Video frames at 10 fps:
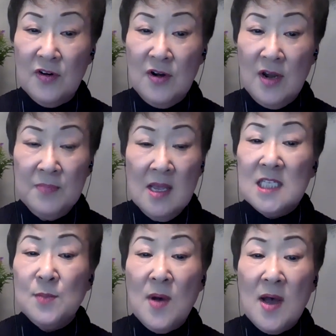It's
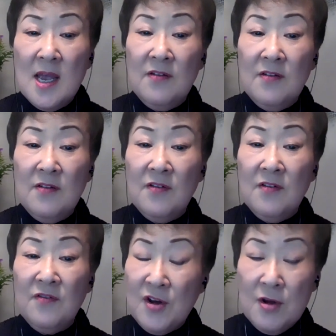my
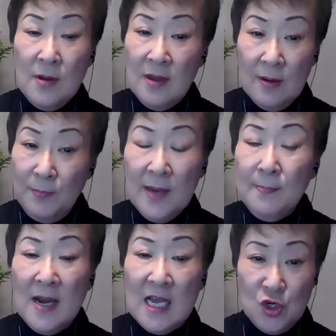very big
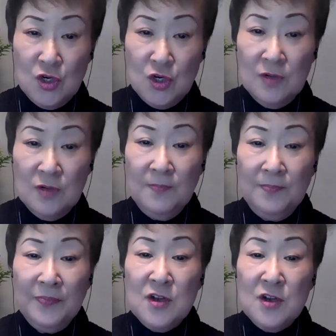pleasure to
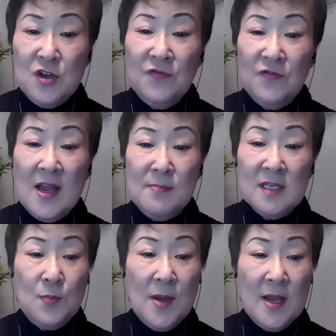invite Mr. Pettigrew to
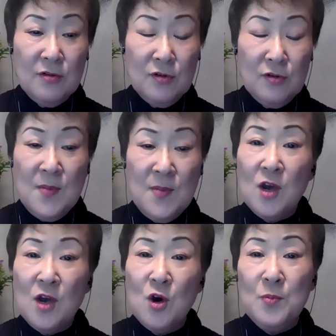make opening
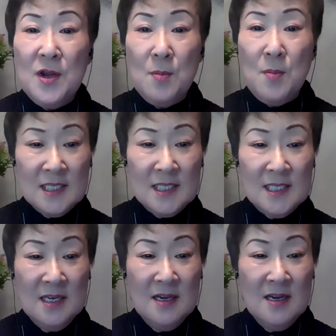remarks.
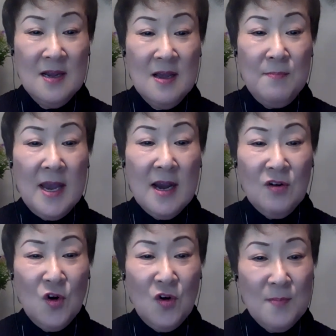Pierre, the
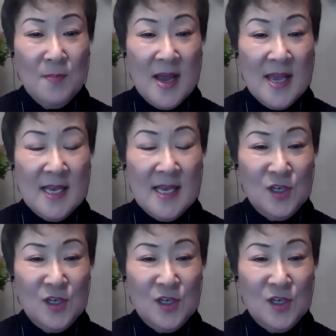mic is yours.